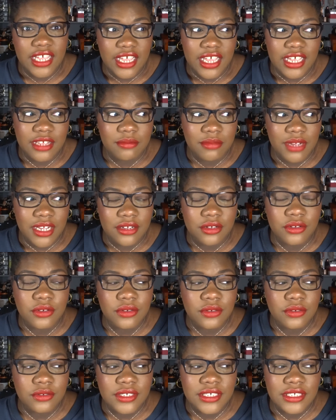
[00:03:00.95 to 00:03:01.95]
and my
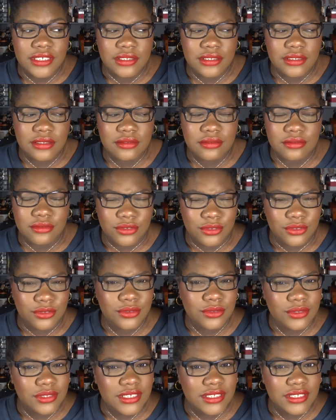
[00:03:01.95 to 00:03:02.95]
goal is to
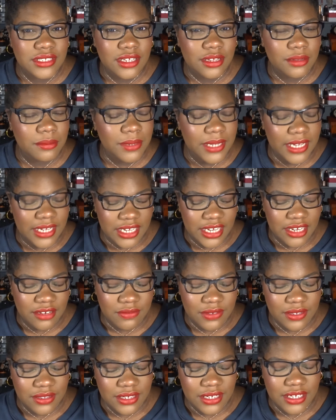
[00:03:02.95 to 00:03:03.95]
use this up like
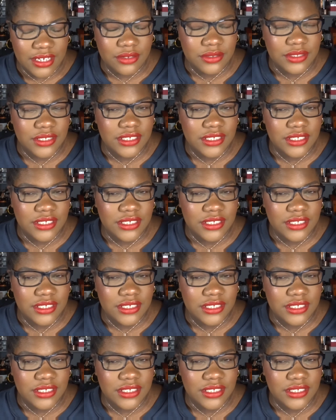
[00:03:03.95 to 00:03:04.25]
everything else